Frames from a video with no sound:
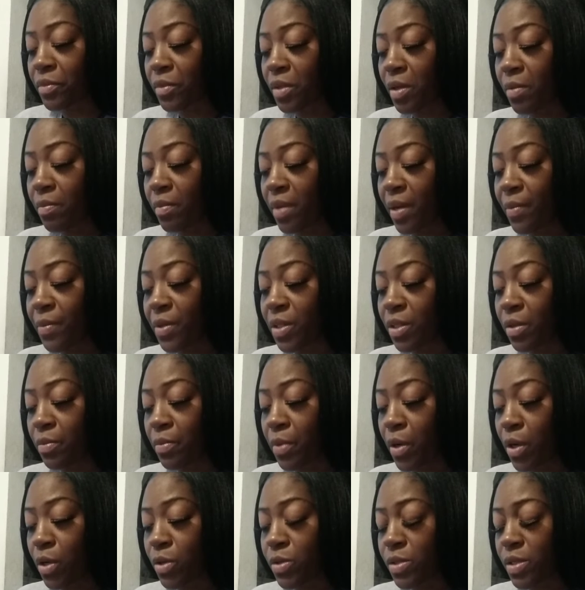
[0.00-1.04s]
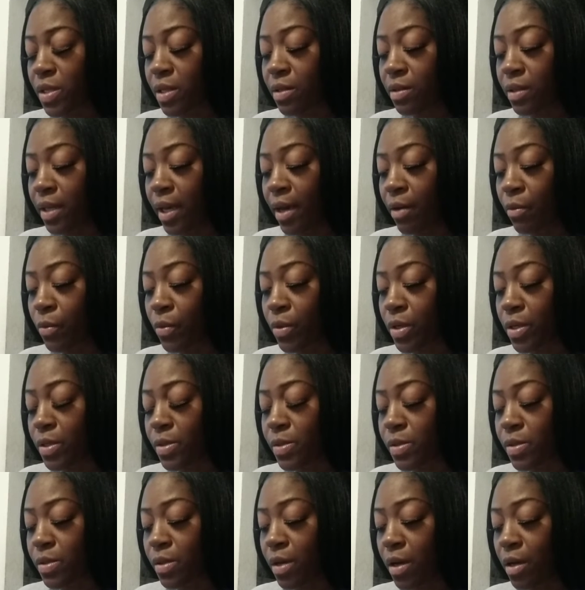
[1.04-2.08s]
Maybe the person that
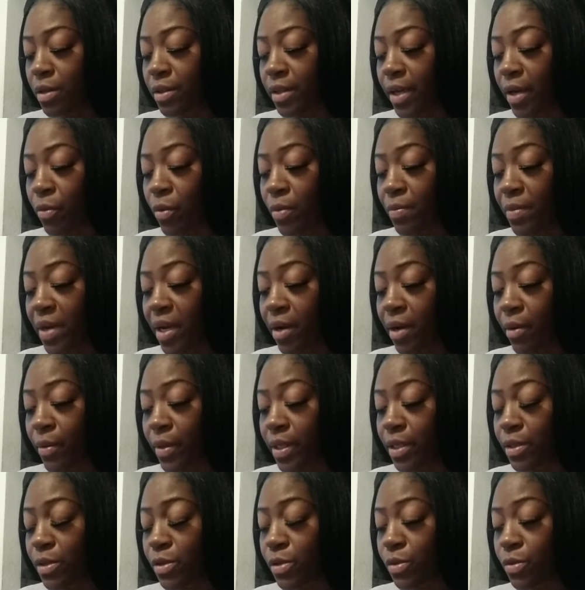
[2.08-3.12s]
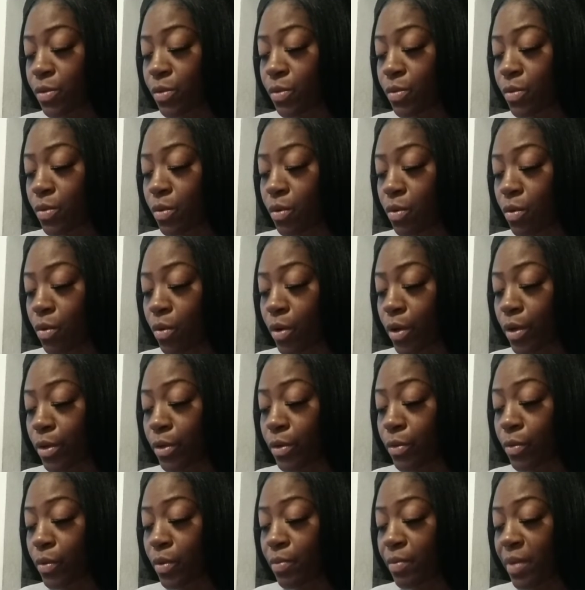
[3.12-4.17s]
was they were married to, or
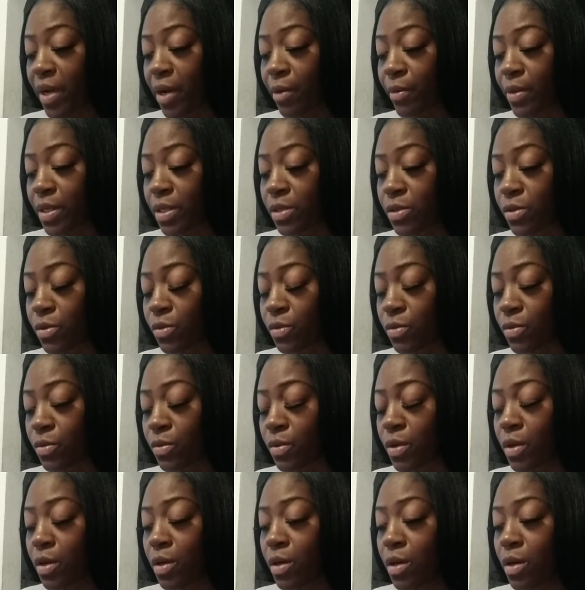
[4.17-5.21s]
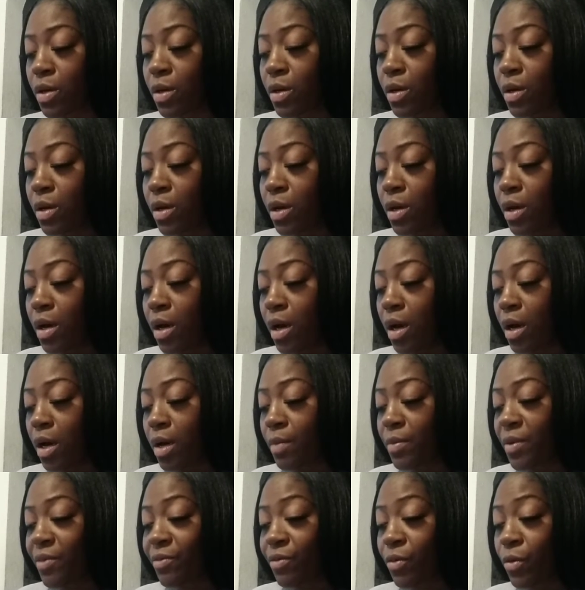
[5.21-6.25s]
you were married to,
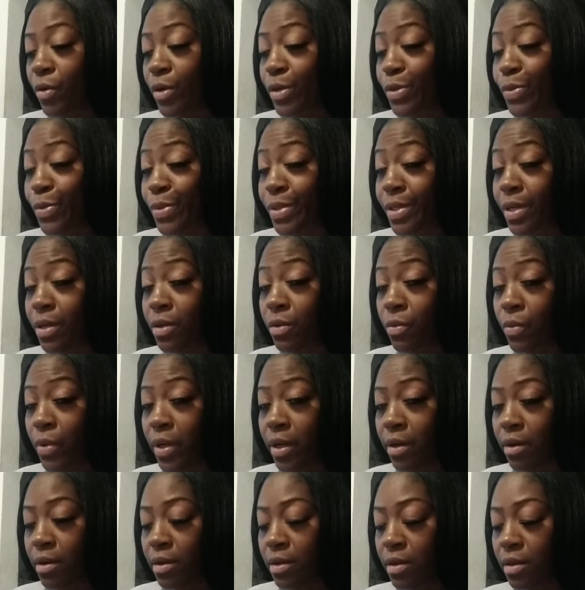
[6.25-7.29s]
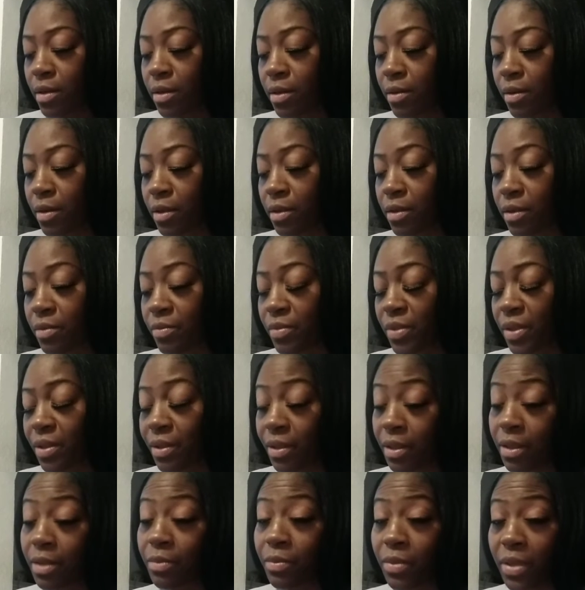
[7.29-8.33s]
of course was unaware,
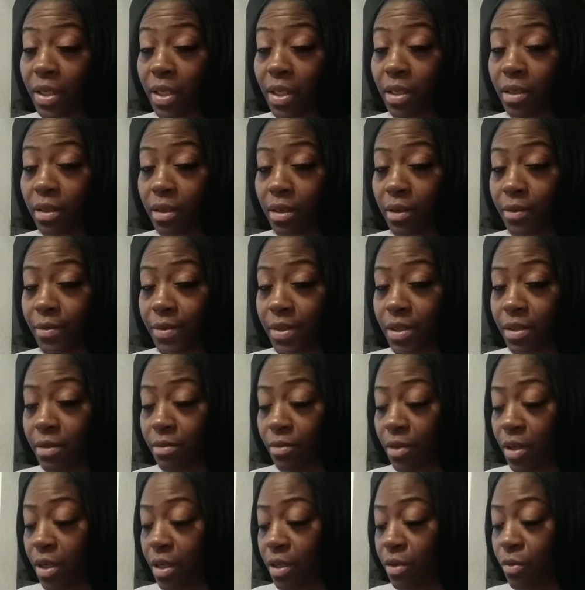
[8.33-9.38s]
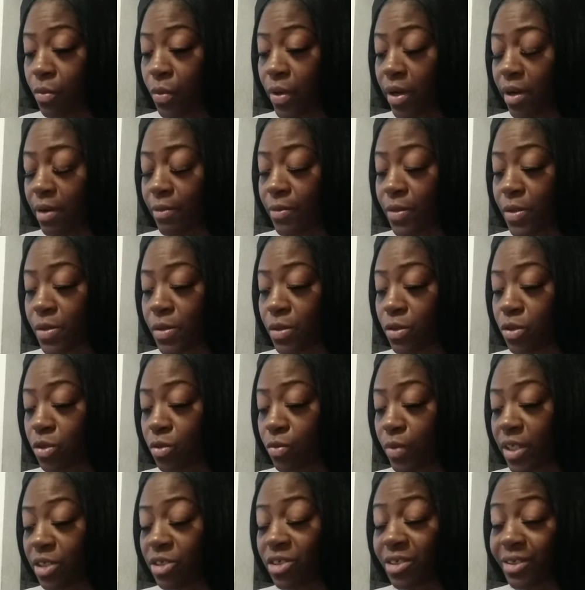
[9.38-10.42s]
could be unaware of the
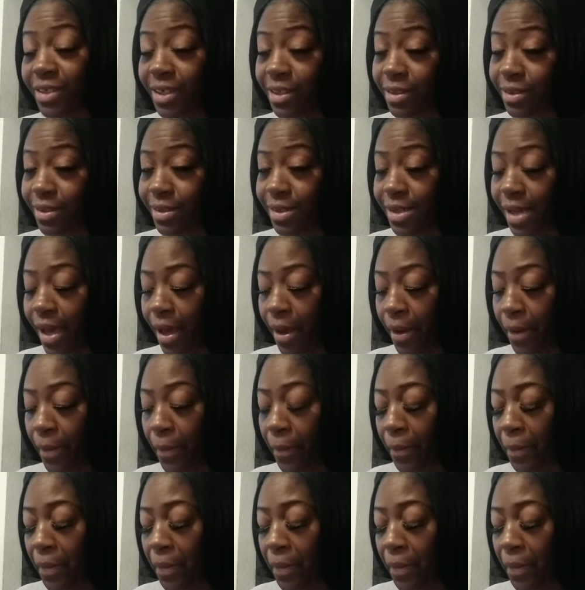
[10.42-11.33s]
situation at the time.